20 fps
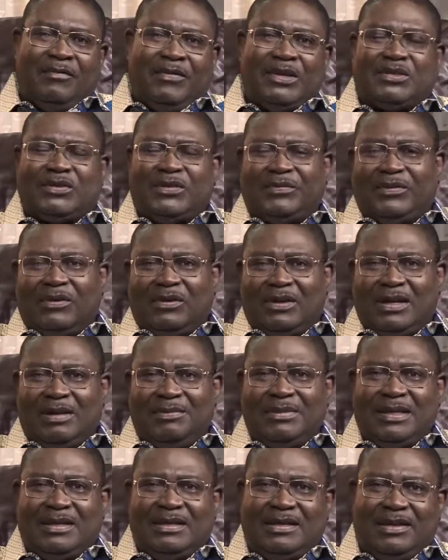First of all,
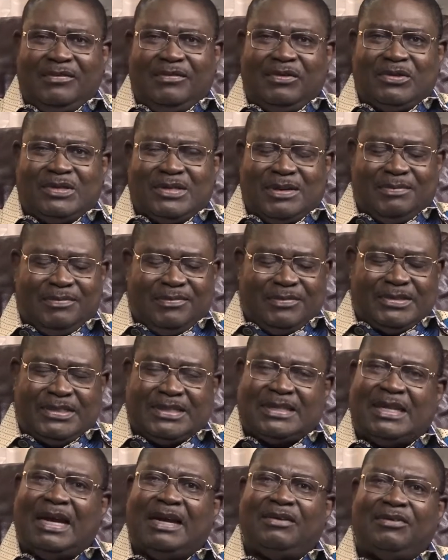let me give you some
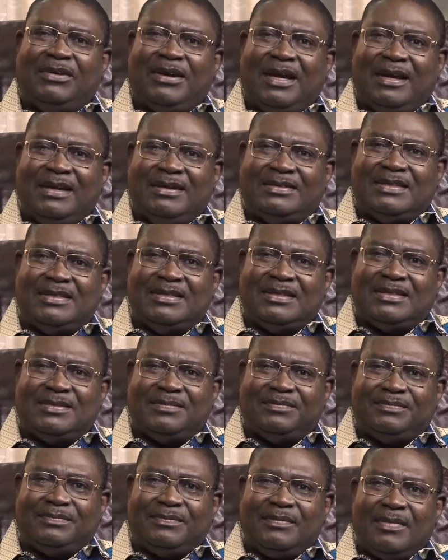stark
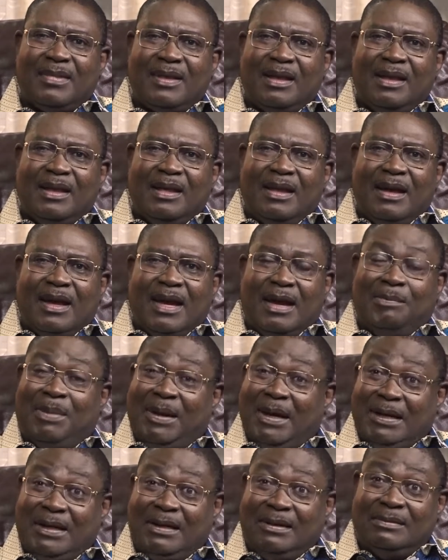realities.
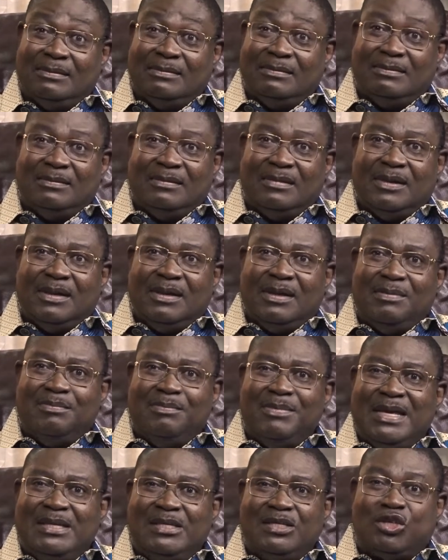Abana
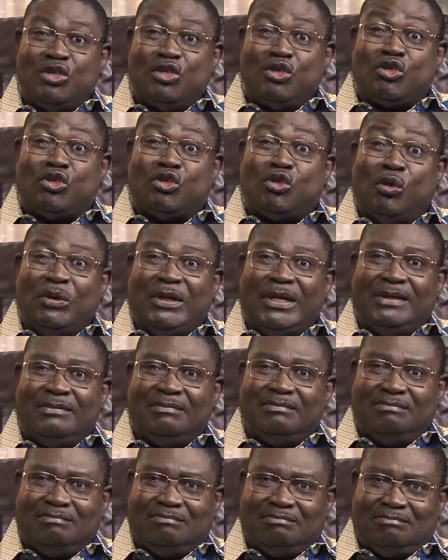means stony,